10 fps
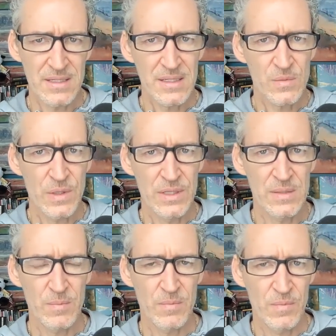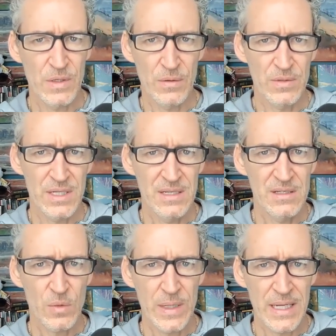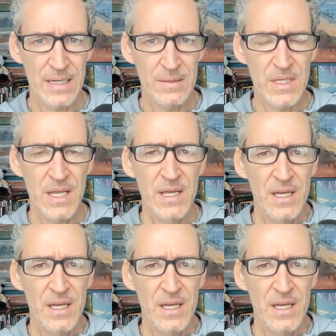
This is when this, you know, 10, 20 items,